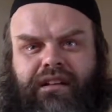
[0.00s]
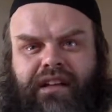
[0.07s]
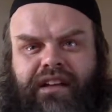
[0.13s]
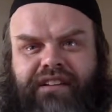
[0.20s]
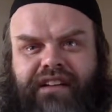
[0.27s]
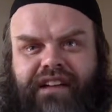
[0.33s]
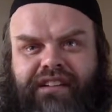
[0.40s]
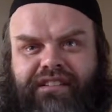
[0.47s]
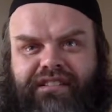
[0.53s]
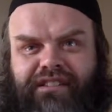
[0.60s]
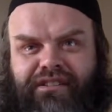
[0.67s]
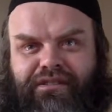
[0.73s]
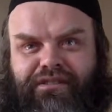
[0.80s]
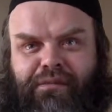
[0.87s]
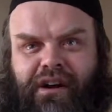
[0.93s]
And
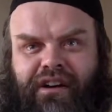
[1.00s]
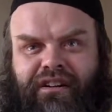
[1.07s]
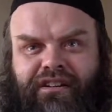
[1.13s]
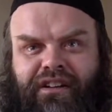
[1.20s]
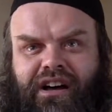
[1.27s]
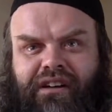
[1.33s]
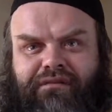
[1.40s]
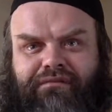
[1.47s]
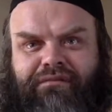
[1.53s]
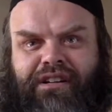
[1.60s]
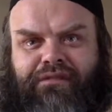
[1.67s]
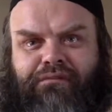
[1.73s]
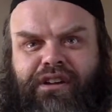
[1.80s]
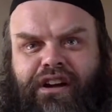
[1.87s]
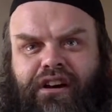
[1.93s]
subhanAllah,
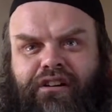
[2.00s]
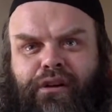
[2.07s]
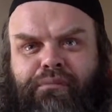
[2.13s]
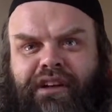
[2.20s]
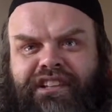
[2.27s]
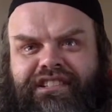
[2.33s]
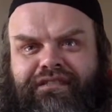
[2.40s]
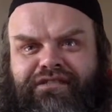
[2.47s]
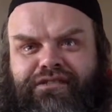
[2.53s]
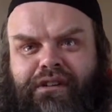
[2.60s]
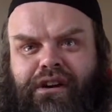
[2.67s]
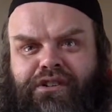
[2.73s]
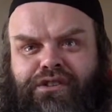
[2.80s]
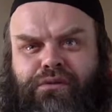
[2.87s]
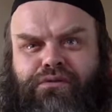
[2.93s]
when we are oppressive to
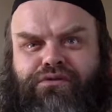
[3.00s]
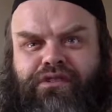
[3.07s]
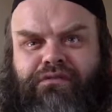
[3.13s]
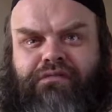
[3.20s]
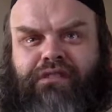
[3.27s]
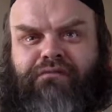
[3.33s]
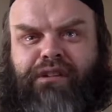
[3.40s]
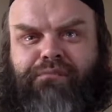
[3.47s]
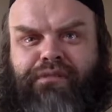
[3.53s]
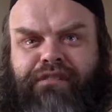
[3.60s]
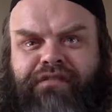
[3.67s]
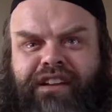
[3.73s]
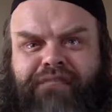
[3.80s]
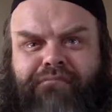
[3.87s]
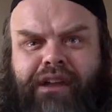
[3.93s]
our children, when we
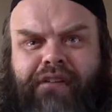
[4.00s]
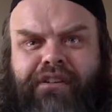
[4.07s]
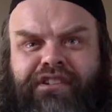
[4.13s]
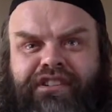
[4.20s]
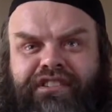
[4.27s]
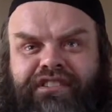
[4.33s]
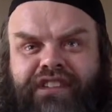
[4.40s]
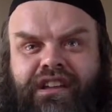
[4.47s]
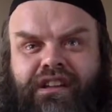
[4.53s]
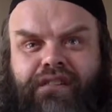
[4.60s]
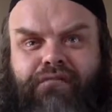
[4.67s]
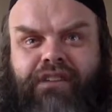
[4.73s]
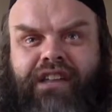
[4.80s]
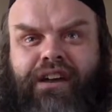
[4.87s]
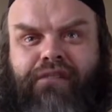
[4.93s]
prevent marriages
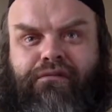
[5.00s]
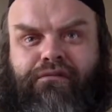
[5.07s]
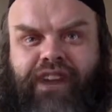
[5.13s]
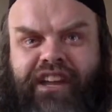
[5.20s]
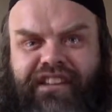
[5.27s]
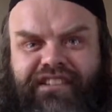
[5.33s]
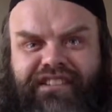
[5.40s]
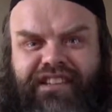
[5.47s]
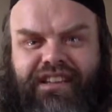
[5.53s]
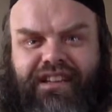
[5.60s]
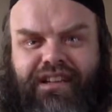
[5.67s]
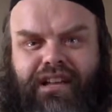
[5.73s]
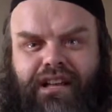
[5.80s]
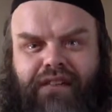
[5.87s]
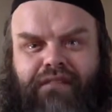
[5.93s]
without right,
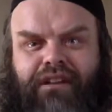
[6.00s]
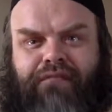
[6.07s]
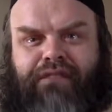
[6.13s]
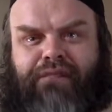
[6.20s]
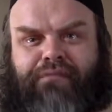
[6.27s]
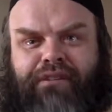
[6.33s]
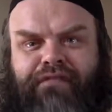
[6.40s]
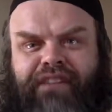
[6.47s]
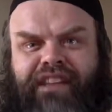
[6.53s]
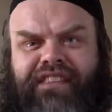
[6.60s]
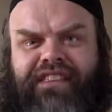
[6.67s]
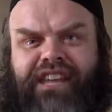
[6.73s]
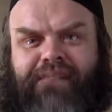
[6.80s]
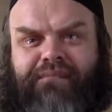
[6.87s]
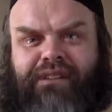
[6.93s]
when we
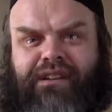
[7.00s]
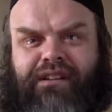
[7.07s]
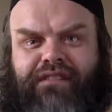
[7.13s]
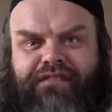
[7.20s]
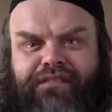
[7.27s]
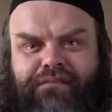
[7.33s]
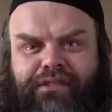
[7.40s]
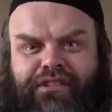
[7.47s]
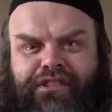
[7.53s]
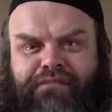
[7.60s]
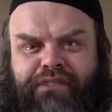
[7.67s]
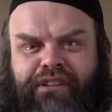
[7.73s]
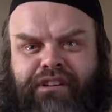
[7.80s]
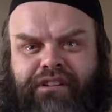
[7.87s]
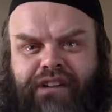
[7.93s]
prevent them from
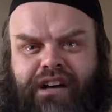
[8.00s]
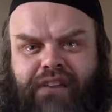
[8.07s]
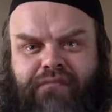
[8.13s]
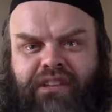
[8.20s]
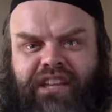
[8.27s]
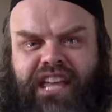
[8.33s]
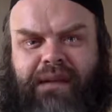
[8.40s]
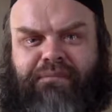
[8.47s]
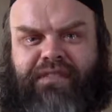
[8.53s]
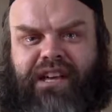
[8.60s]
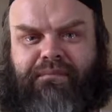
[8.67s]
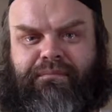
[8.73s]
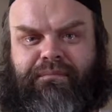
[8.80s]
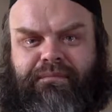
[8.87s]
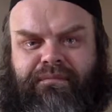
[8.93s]
worshipping Allah and we keep
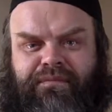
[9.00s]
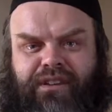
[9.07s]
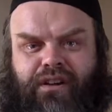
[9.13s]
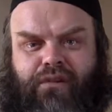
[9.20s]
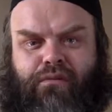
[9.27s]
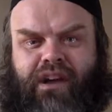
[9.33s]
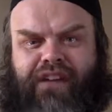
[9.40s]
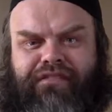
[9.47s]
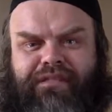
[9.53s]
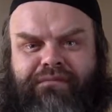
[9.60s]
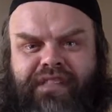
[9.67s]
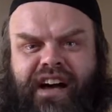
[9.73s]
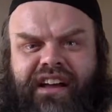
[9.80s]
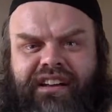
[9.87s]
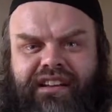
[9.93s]
them away
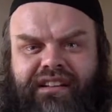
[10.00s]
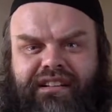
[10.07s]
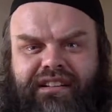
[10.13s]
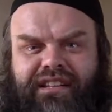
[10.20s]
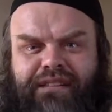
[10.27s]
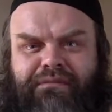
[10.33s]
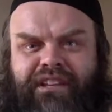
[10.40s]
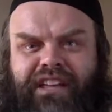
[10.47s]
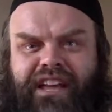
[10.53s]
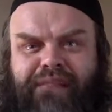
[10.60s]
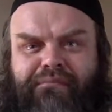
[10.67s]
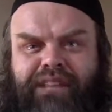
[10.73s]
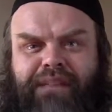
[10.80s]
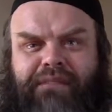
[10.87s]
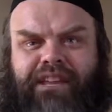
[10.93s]
from that, then we
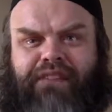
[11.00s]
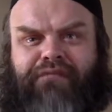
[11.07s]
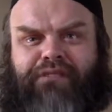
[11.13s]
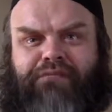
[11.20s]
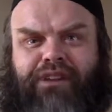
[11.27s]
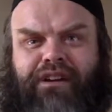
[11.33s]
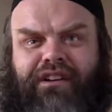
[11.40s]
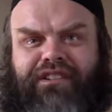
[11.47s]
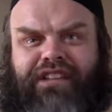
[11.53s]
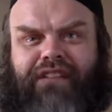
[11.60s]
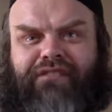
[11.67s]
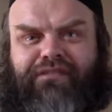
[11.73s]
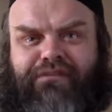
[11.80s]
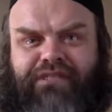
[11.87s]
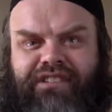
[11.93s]
can't blame anyone but
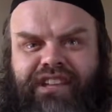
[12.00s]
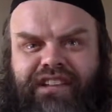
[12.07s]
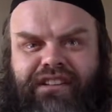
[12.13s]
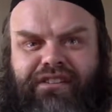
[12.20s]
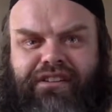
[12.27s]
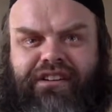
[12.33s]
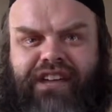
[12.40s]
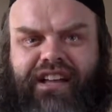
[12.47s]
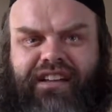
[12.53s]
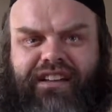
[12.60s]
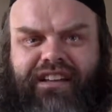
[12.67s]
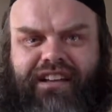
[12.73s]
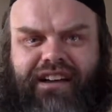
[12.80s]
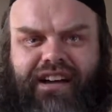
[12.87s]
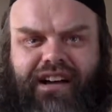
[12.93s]
ourselves when they look
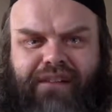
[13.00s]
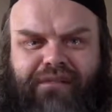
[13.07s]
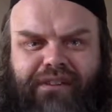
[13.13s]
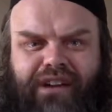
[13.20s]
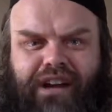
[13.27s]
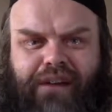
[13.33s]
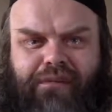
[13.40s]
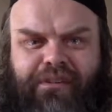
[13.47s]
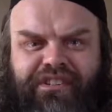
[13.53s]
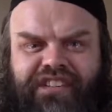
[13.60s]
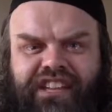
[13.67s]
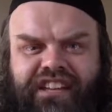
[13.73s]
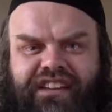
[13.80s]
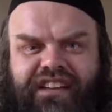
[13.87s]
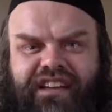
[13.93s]
at our
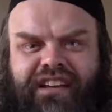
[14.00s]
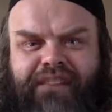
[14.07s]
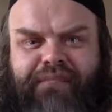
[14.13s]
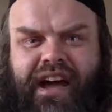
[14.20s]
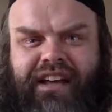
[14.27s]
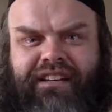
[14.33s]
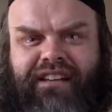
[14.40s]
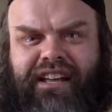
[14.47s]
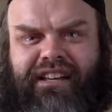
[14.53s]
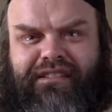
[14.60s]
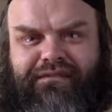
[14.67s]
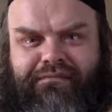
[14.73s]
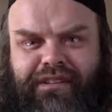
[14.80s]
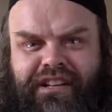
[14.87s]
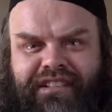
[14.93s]
deen in a bad
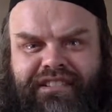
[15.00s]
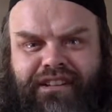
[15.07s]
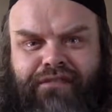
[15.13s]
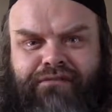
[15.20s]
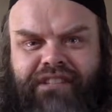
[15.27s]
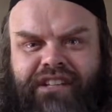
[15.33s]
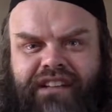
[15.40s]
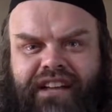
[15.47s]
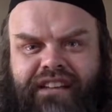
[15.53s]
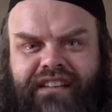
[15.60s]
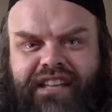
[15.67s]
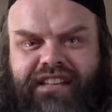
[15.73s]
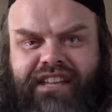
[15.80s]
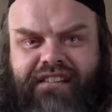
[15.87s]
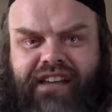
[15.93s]
light, because the only light
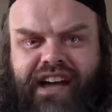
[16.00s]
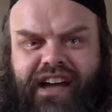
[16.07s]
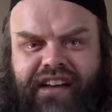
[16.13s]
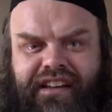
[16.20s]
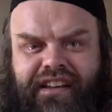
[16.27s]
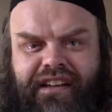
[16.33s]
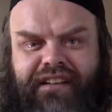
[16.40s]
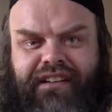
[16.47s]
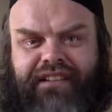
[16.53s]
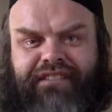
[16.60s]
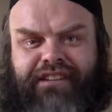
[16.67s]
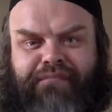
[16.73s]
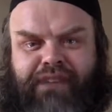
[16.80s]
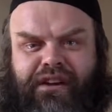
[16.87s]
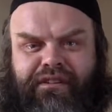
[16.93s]
that they've had is
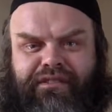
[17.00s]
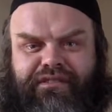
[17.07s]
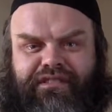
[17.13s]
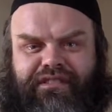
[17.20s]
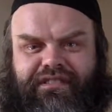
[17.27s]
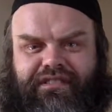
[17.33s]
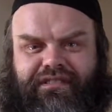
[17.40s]
their parents.